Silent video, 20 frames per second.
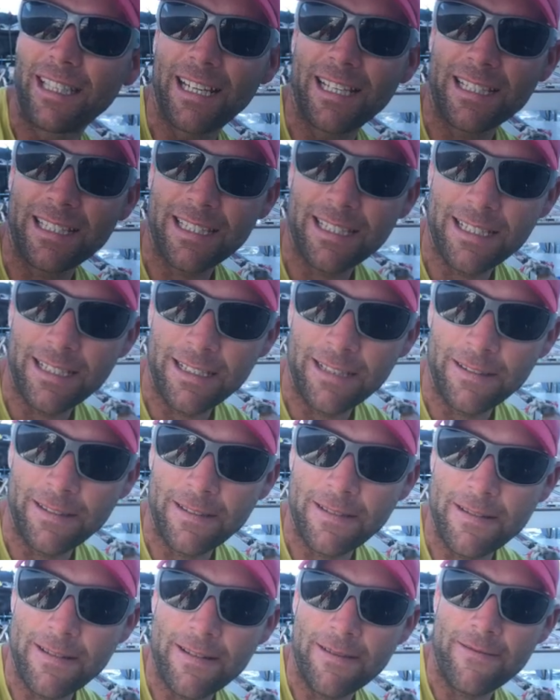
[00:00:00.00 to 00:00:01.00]
that's
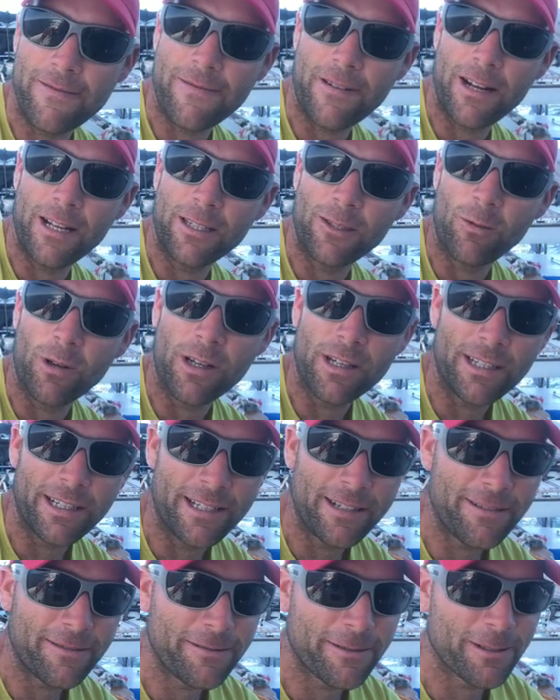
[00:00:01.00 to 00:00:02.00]
Francois
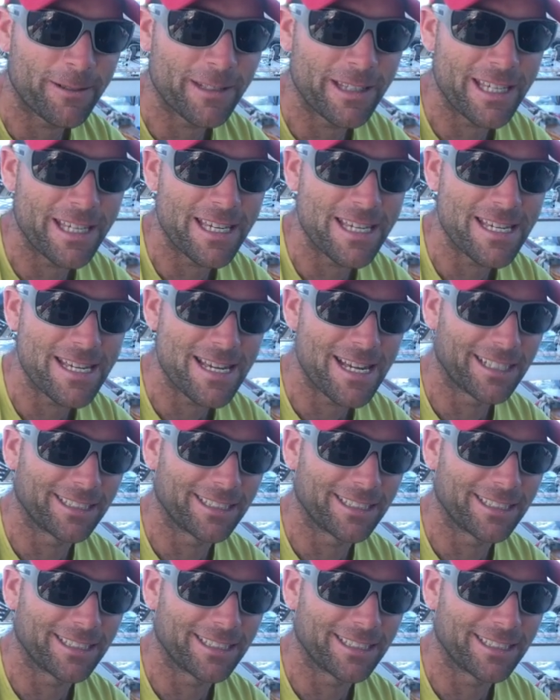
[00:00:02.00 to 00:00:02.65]
here for the